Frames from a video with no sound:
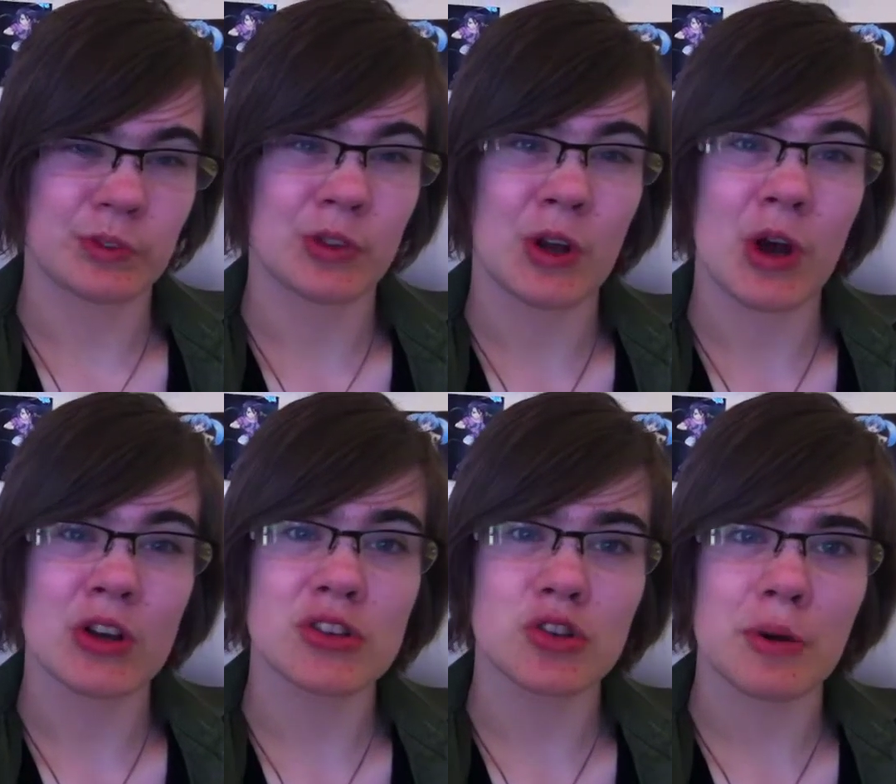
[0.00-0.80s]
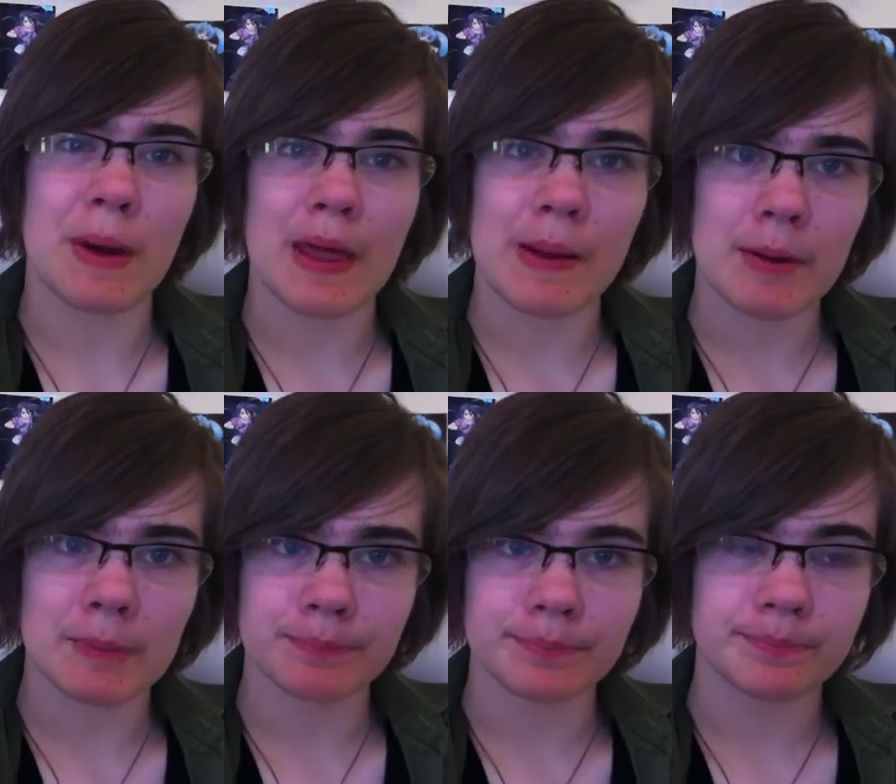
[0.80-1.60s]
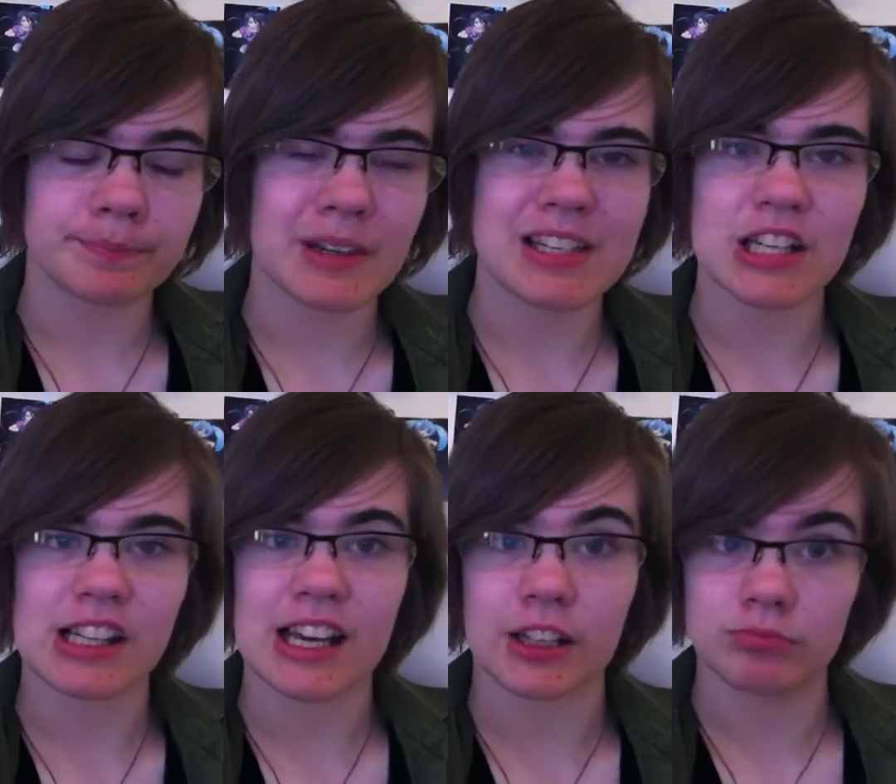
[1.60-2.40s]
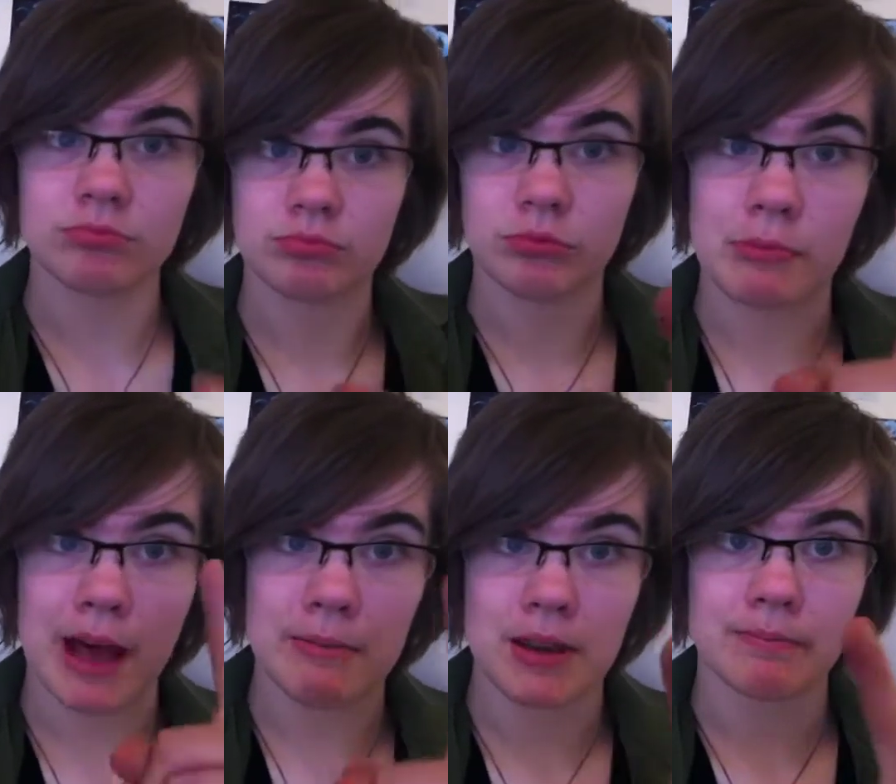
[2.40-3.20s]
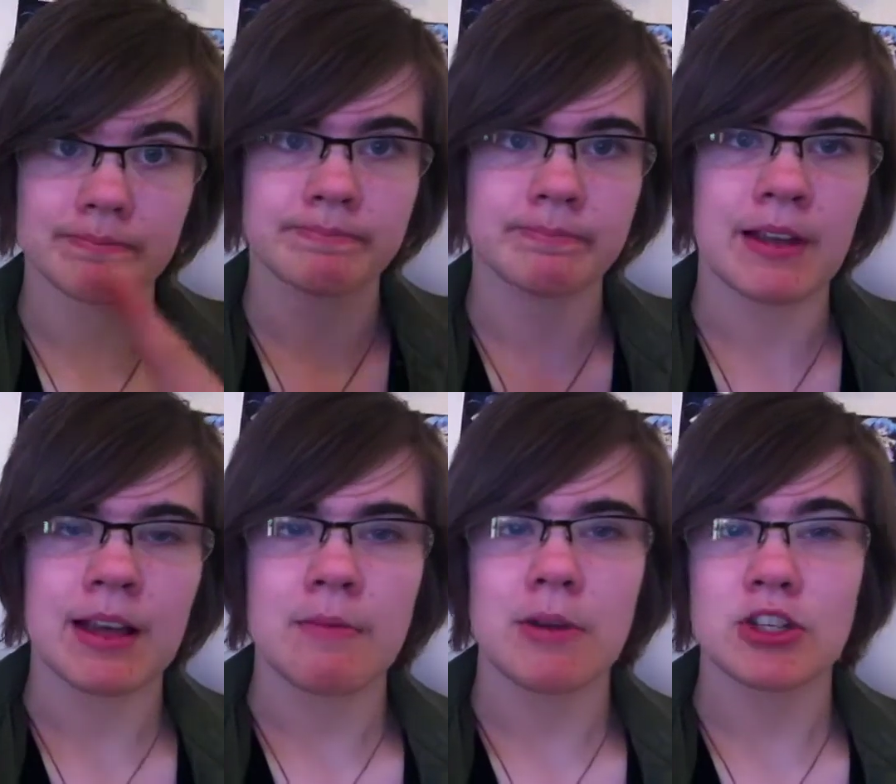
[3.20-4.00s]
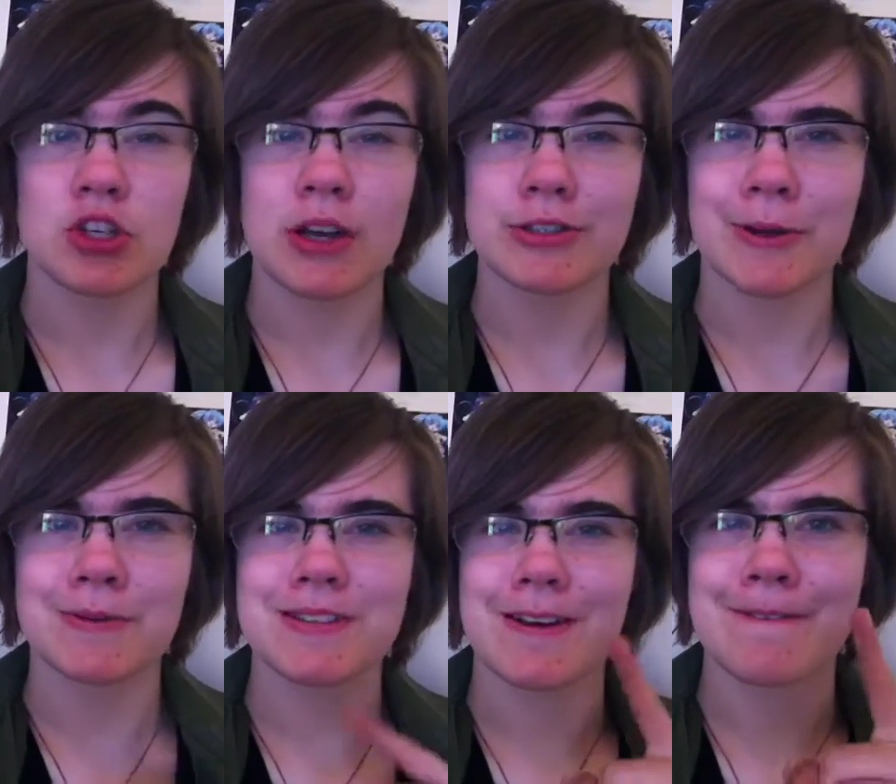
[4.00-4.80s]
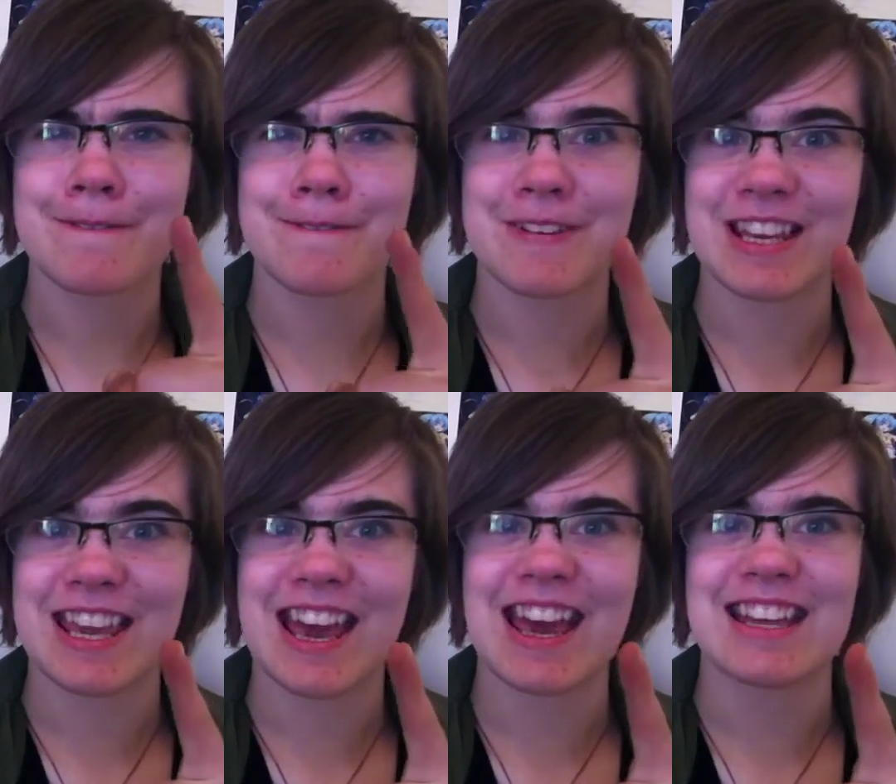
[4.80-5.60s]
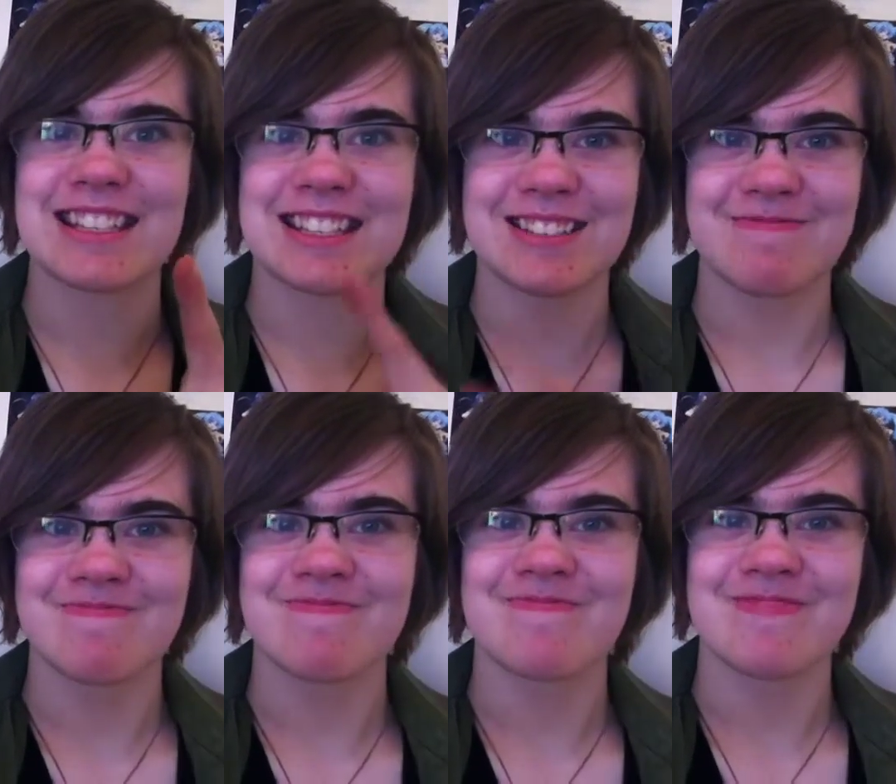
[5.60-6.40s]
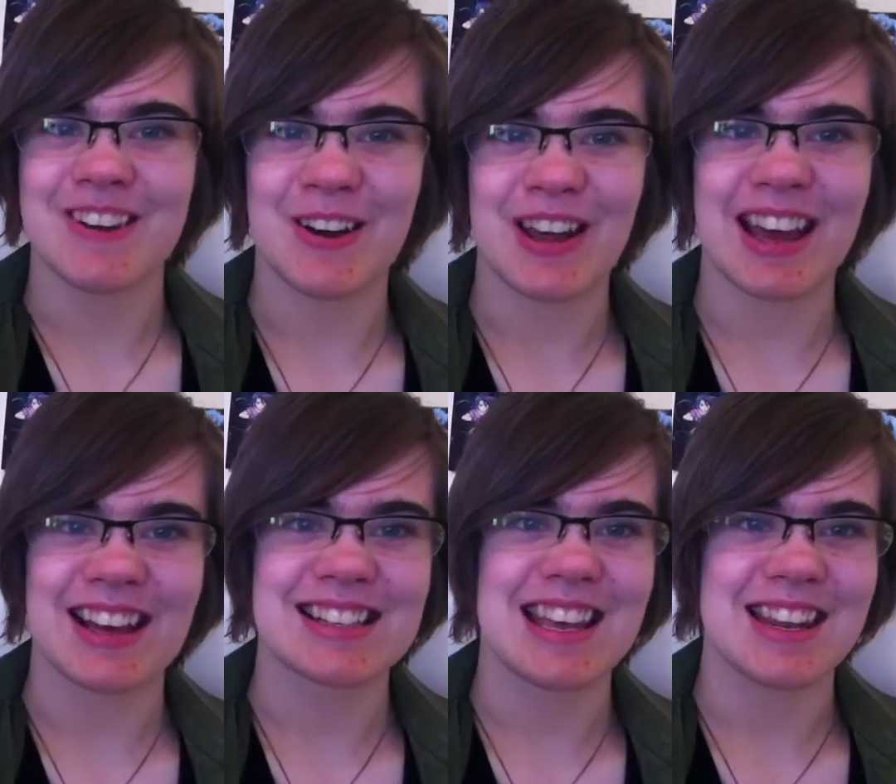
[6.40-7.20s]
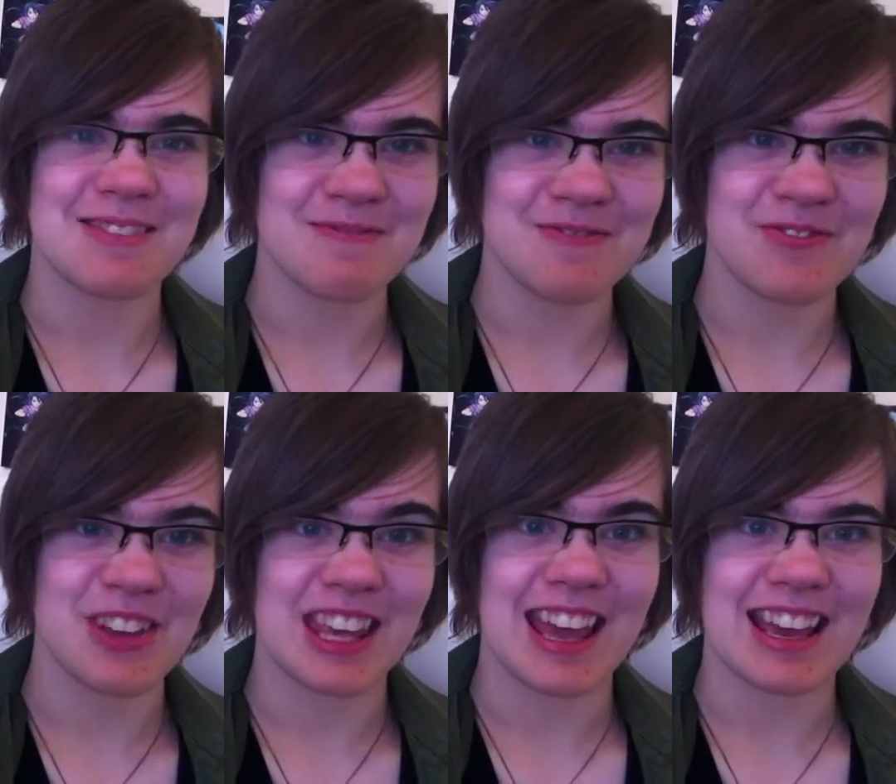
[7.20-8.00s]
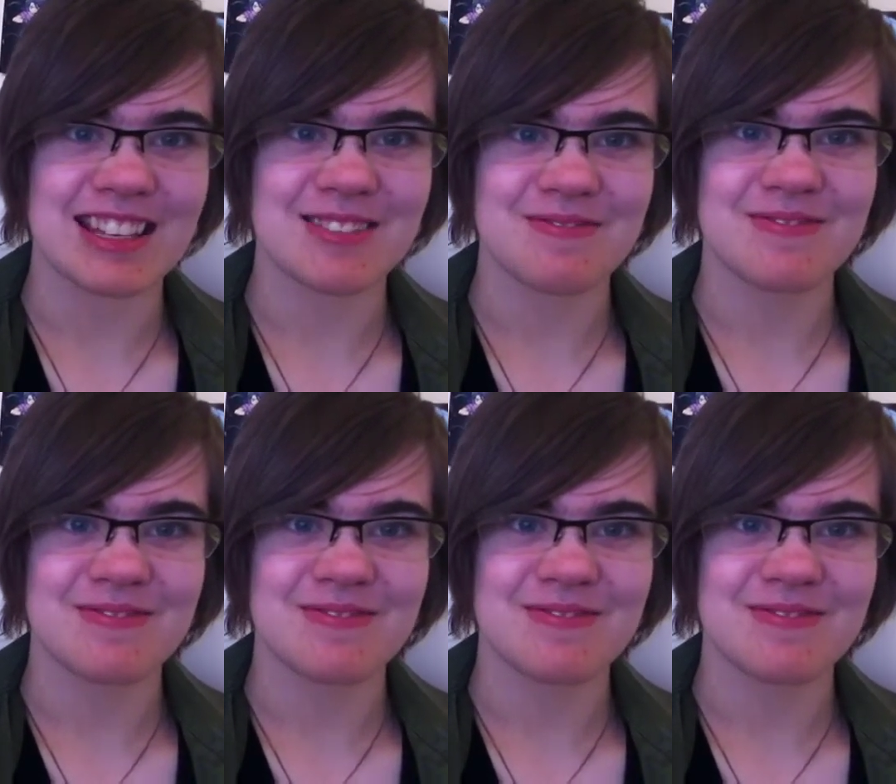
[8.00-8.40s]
Long story behind that one, might tell you later. Remind me. Make sure I don't forget. Oh yeah, I said forget,